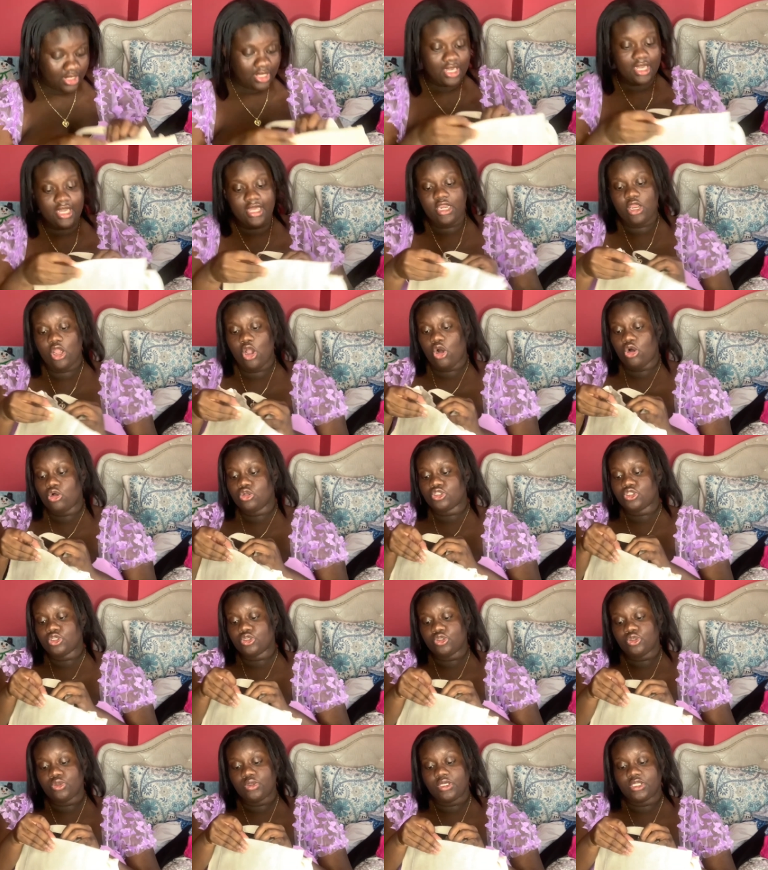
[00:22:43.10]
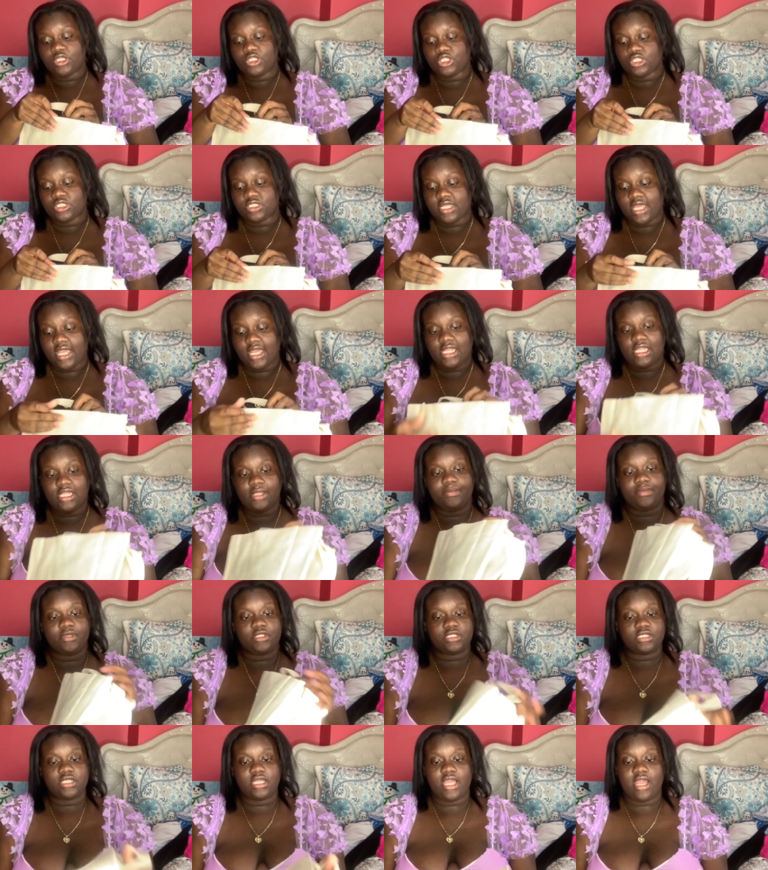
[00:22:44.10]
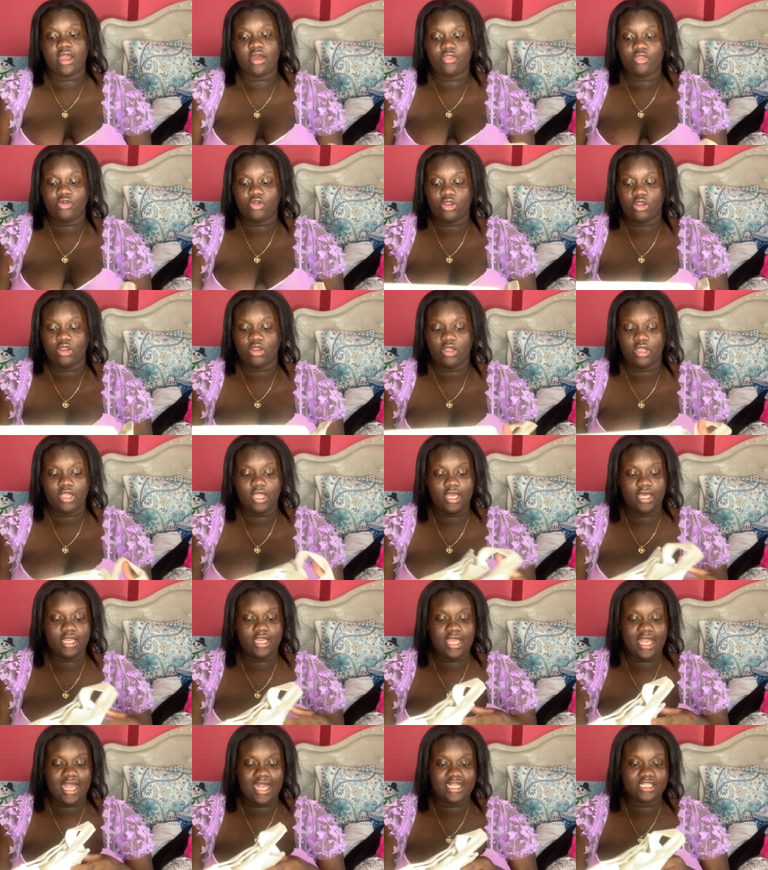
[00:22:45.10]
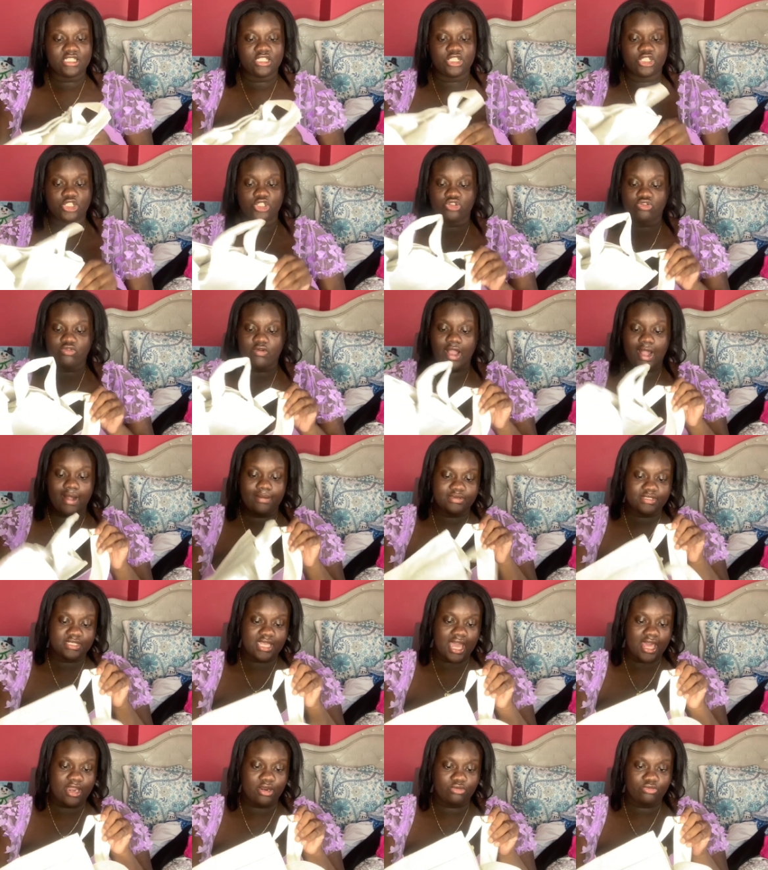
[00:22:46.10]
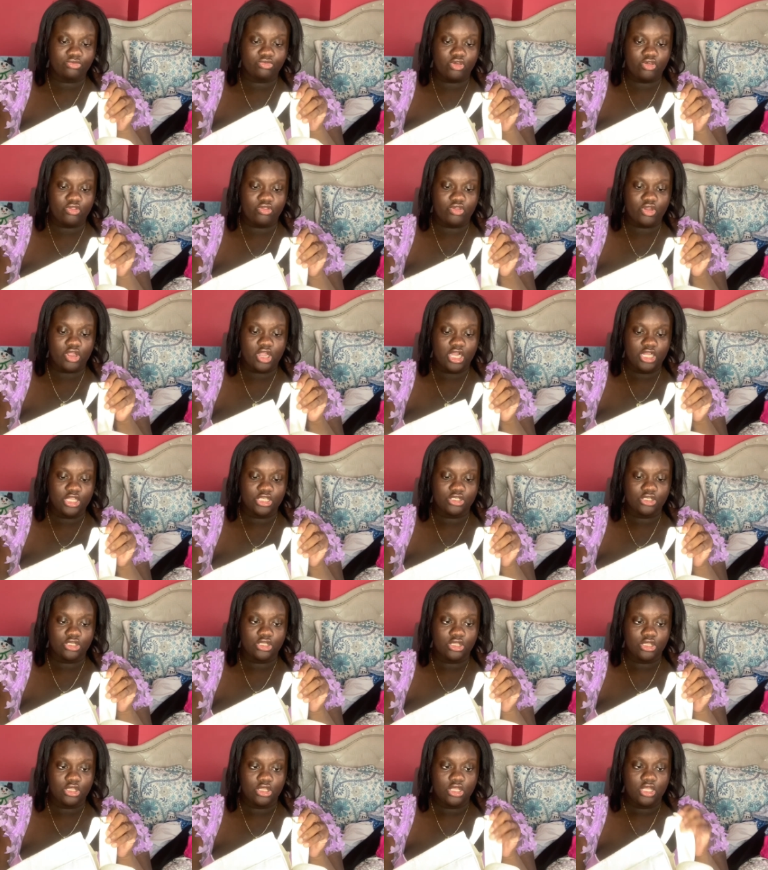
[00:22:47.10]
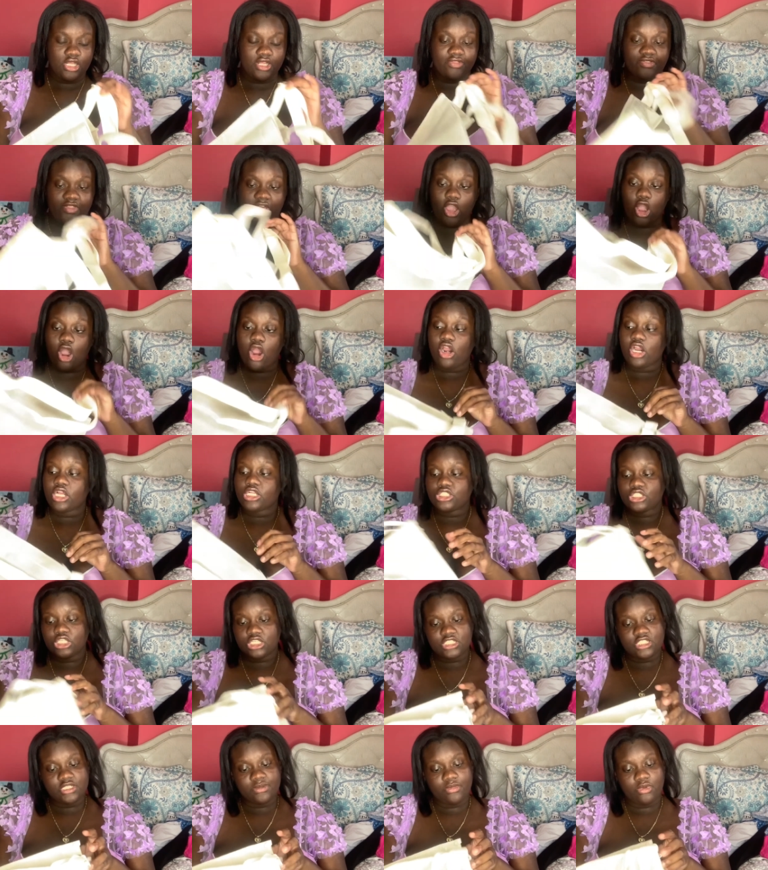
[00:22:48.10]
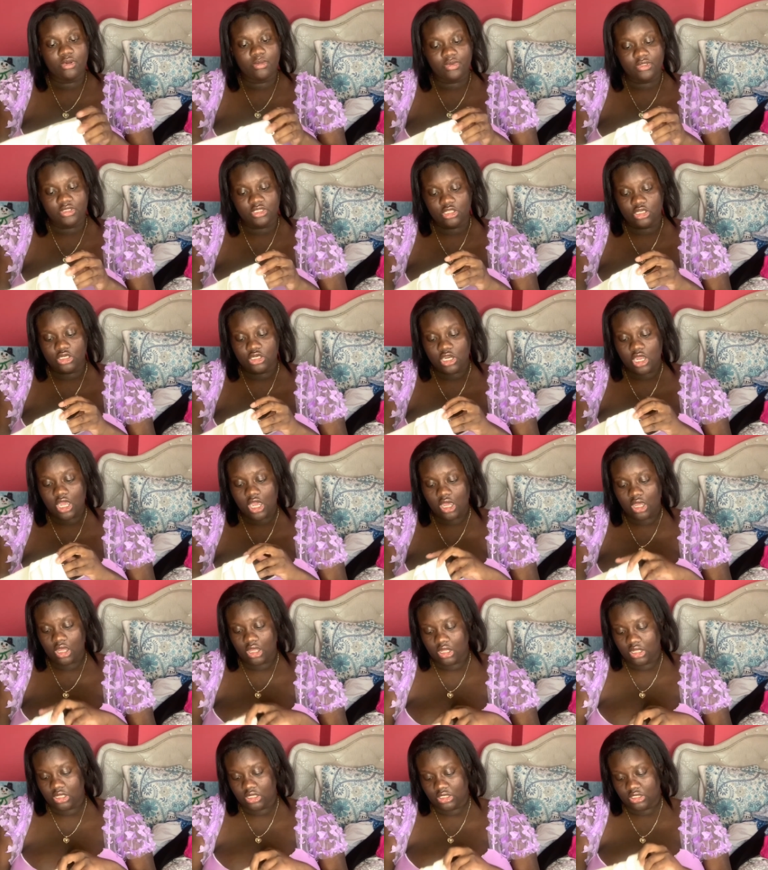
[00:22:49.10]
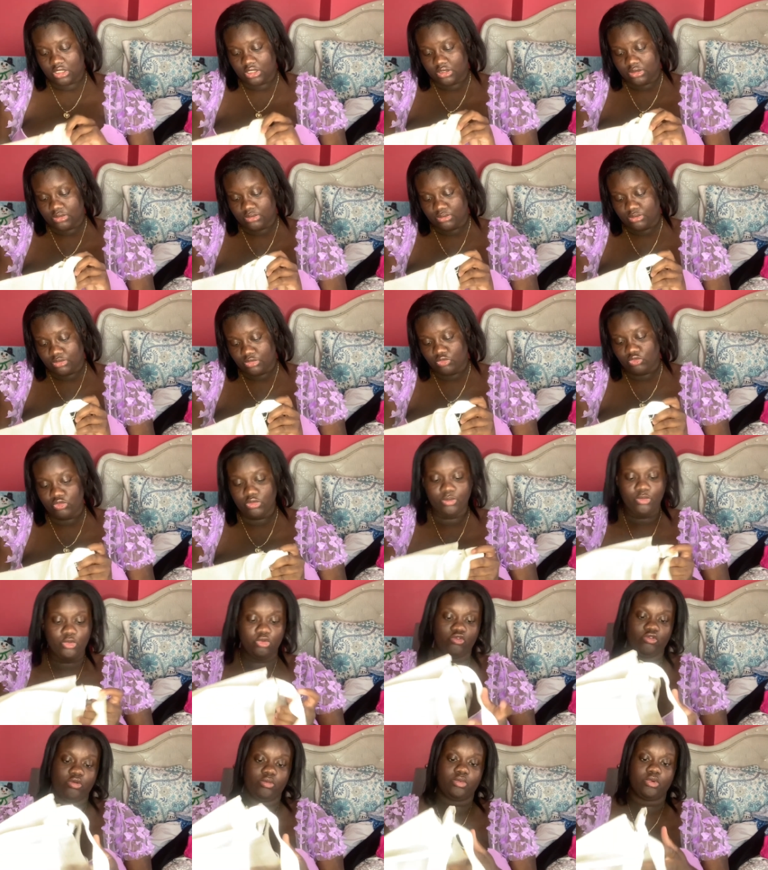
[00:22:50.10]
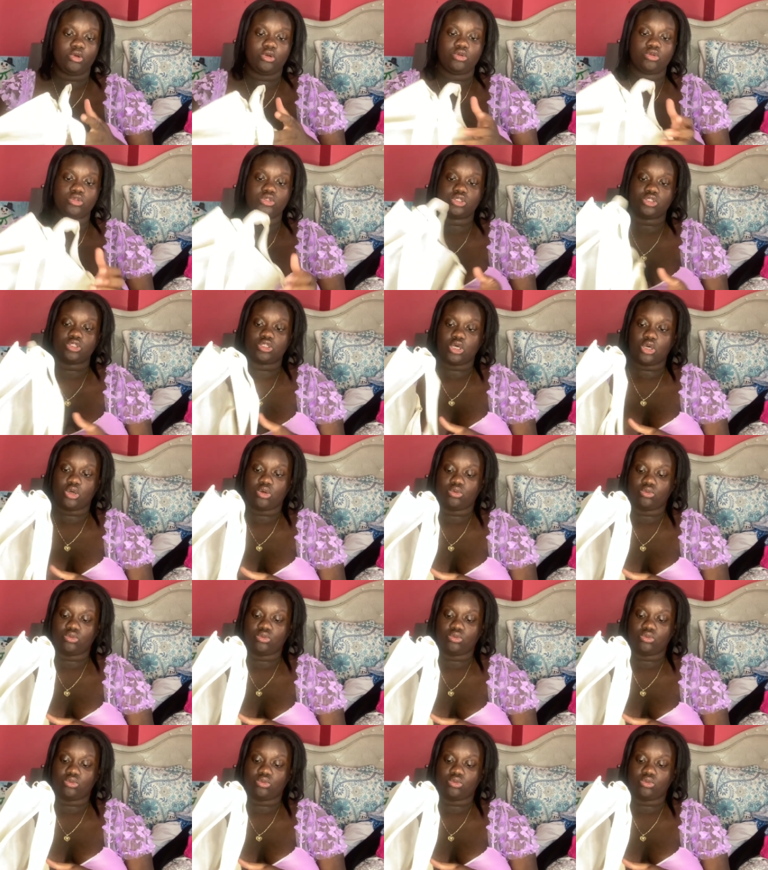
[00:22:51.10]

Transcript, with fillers: And it also you can just like clip it together. And it has the straps. I don't think they're uh, they are adjustable, but they're not um, removable. So